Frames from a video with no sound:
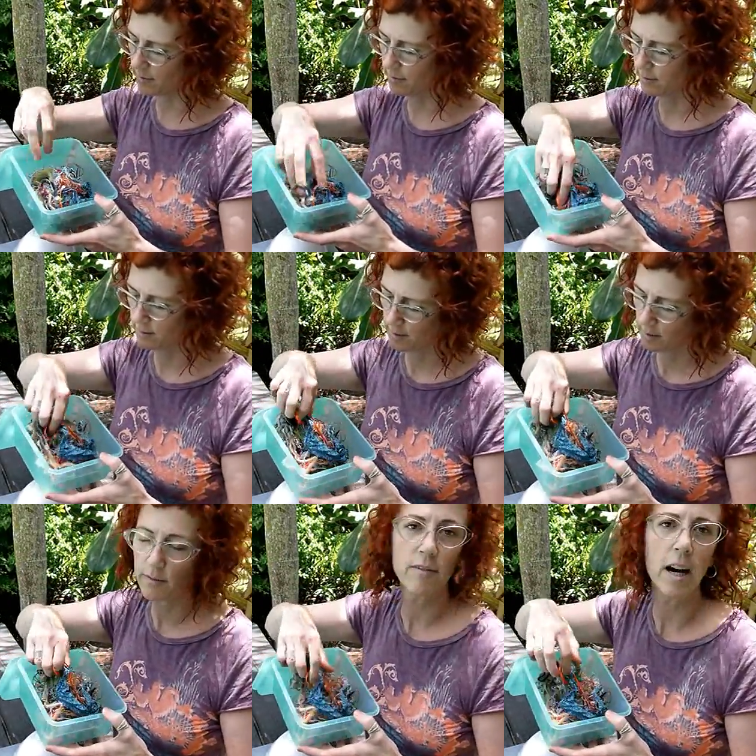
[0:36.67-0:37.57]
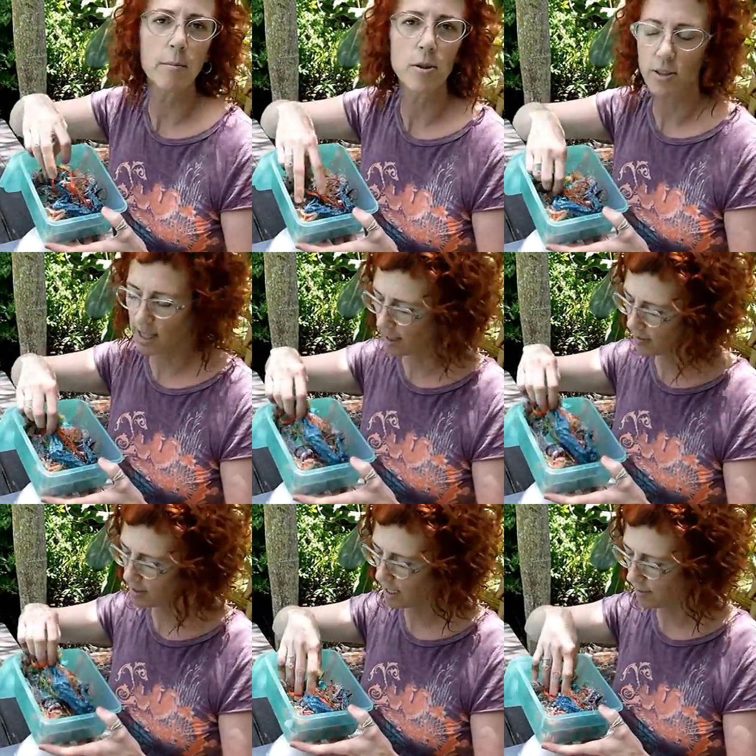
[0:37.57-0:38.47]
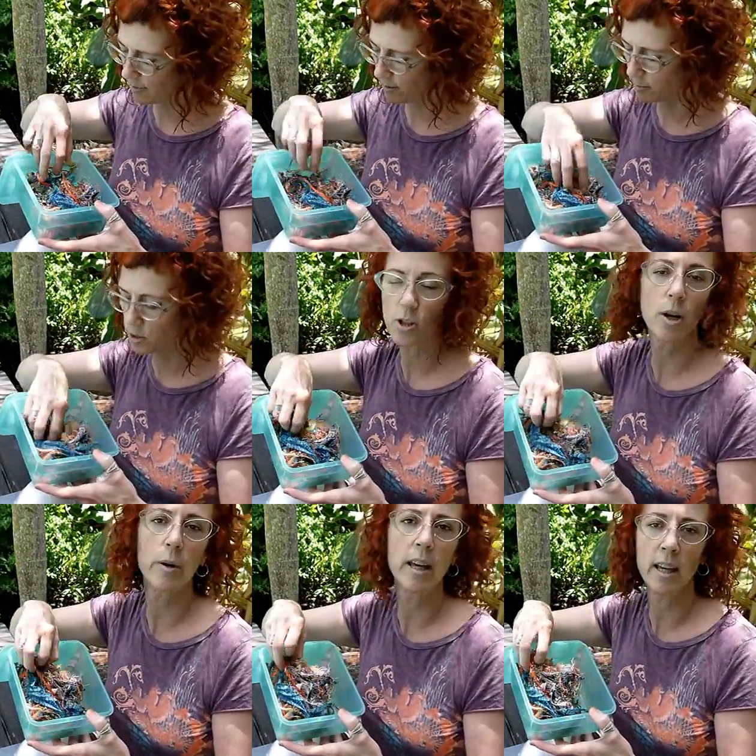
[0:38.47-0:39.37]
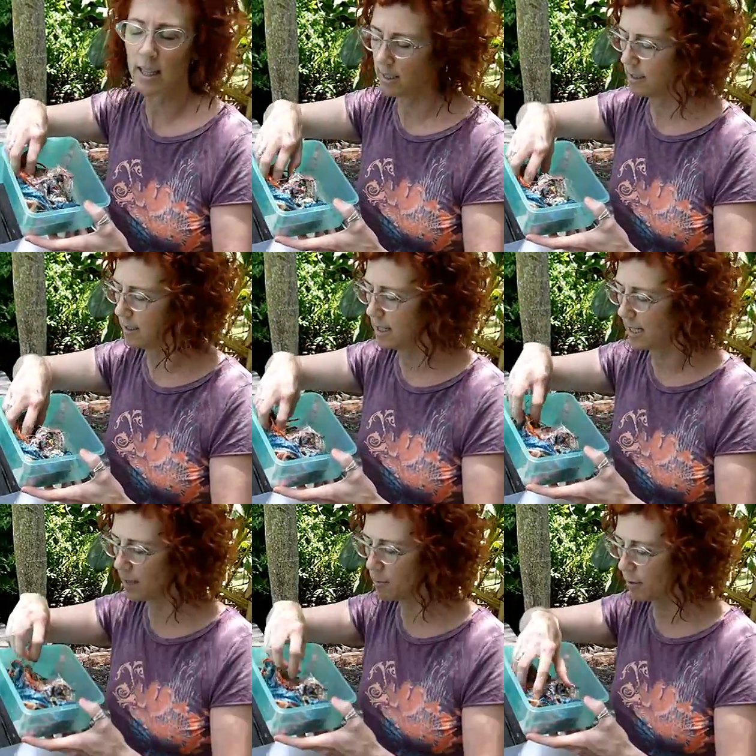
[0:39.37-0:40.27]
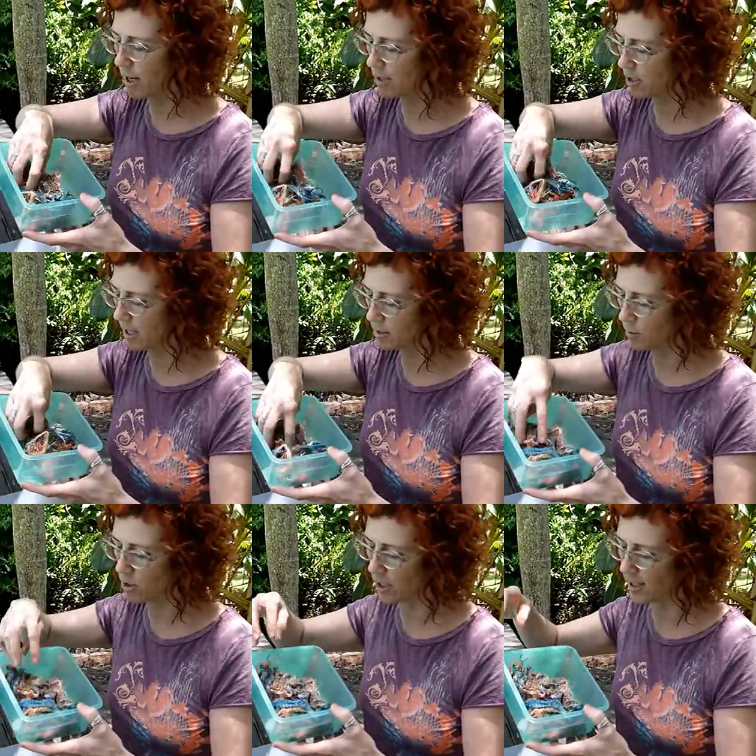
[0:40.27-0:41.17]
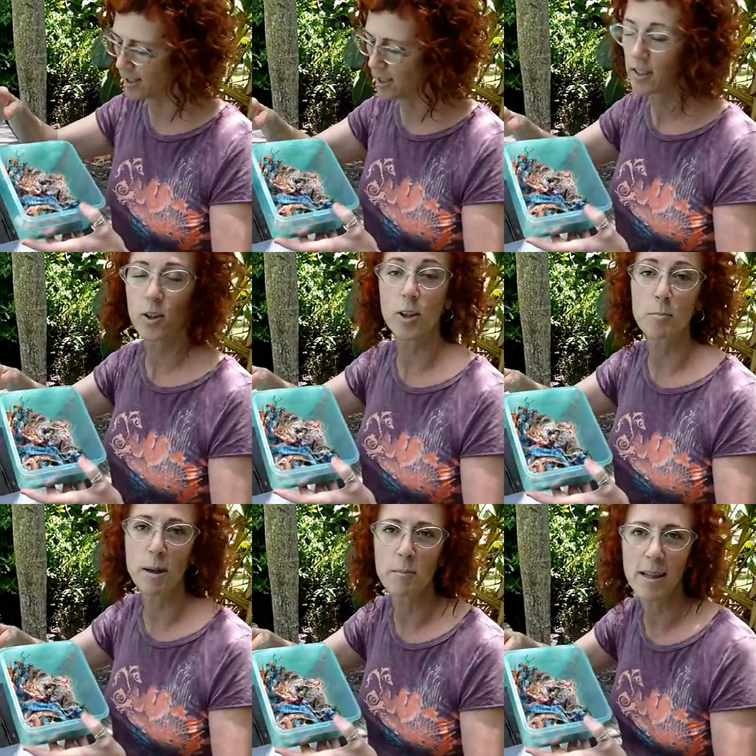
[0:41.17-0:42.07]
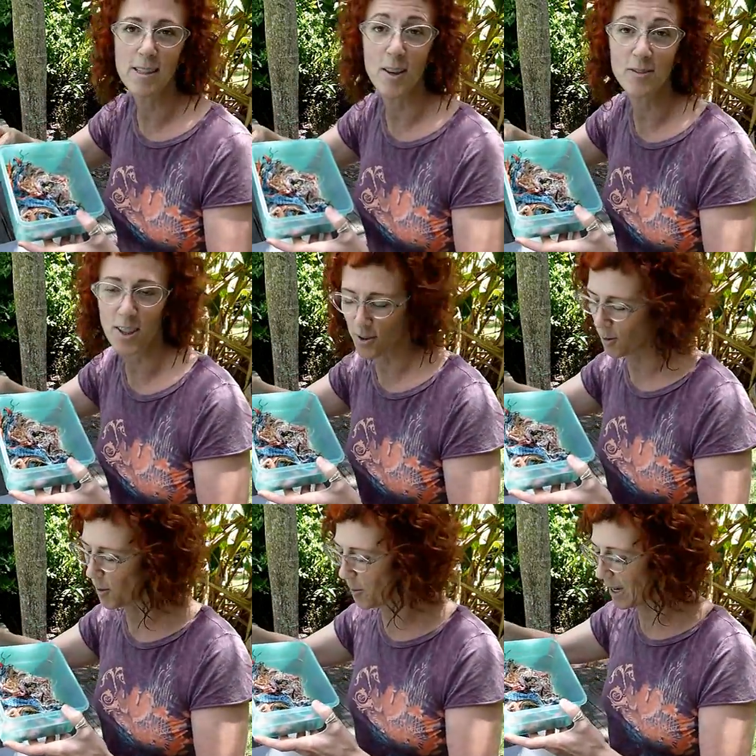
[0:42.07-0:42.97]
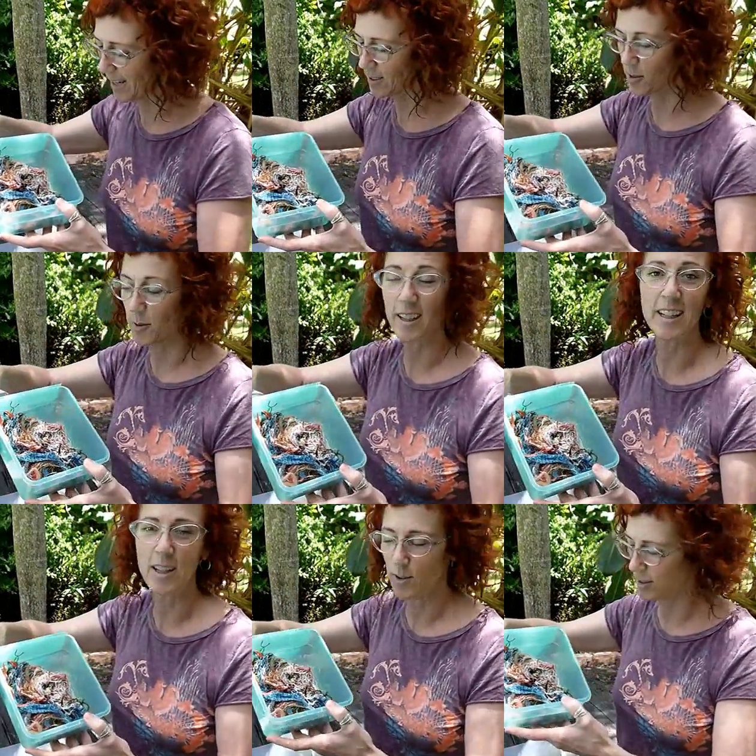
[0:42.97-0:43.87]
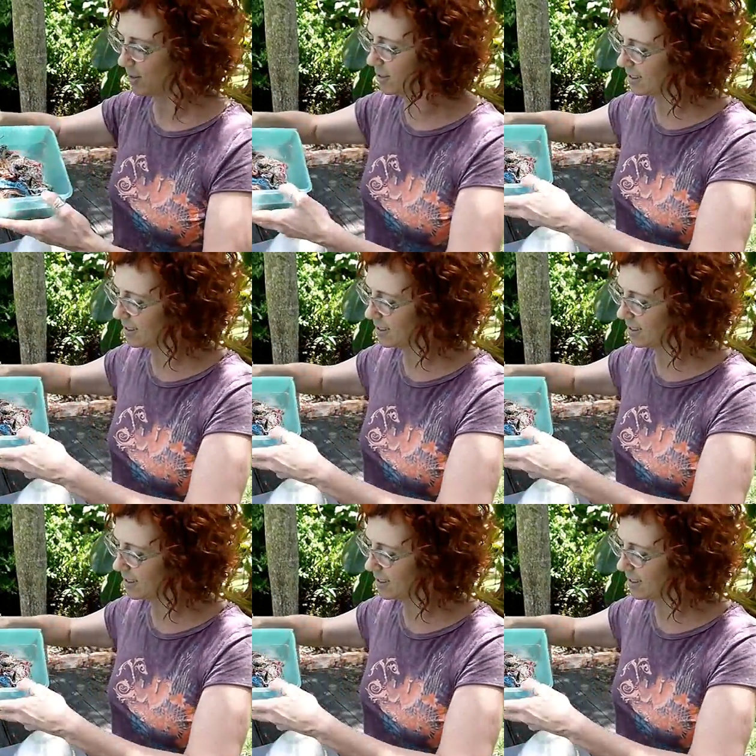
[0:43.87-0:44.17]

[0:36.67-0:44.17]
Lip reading: fibers that I've saved from sewing and knitting projects, which I couldn't bring myself to throw away. So we're going to use those